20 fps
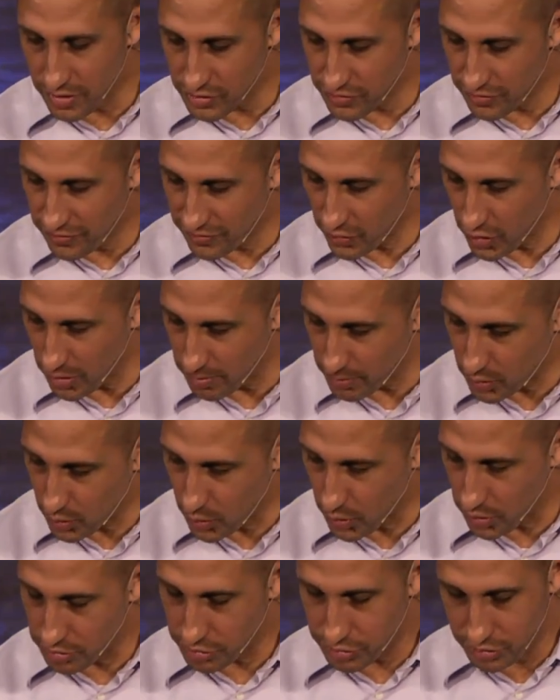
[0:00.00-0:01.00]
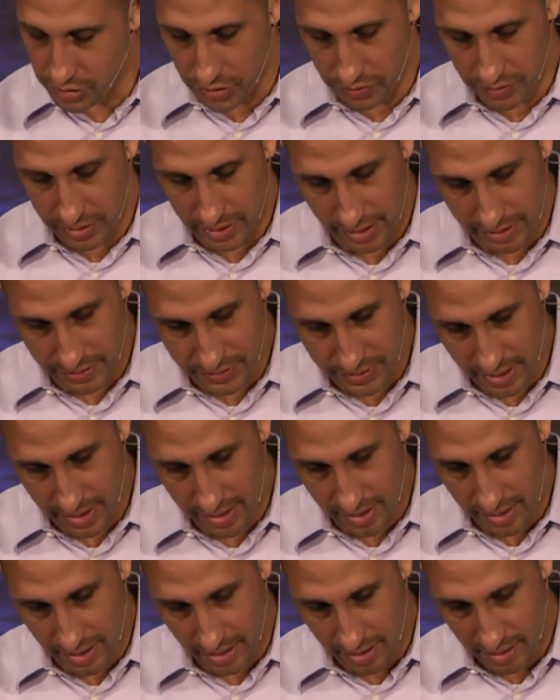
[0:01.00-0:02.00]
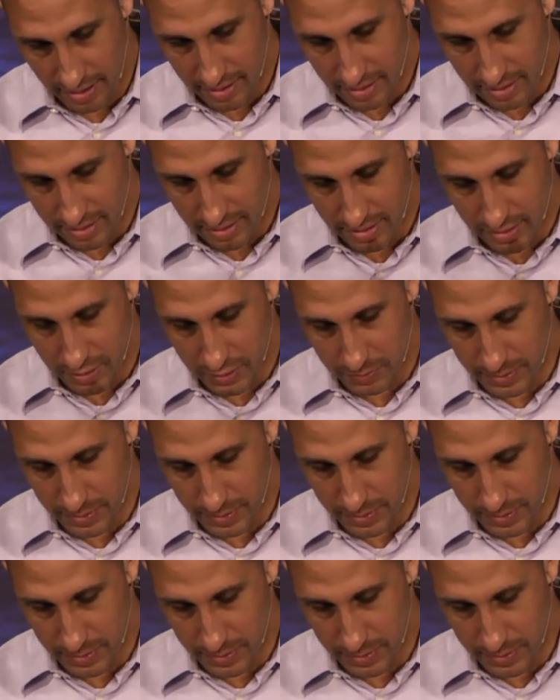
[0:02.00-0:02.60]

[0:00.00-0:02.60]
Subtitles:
So this firm cornerstone that Isaiah